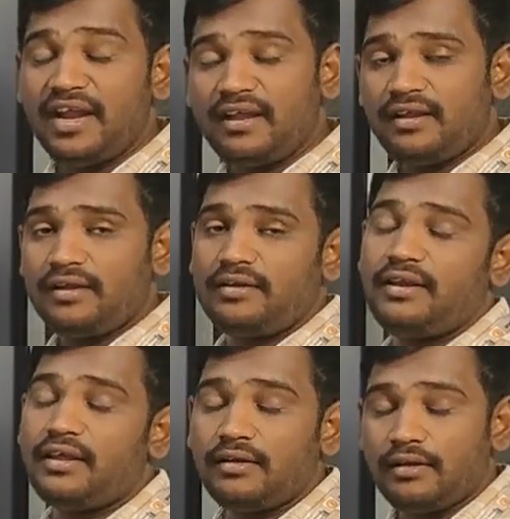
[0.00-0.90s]
may
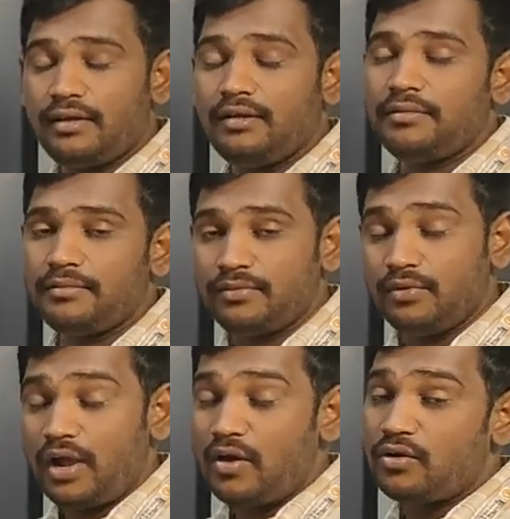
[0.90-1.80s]
take,
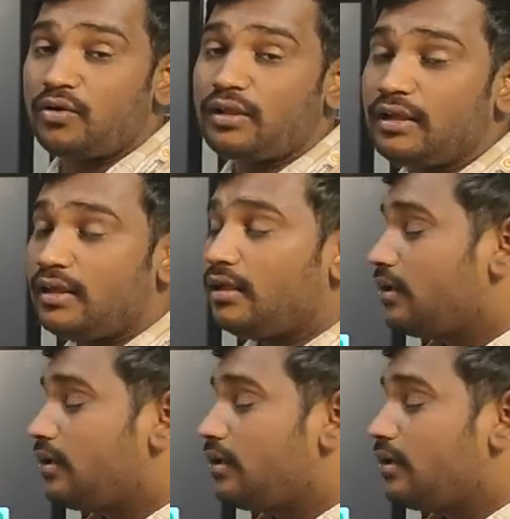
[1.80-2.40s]
you have to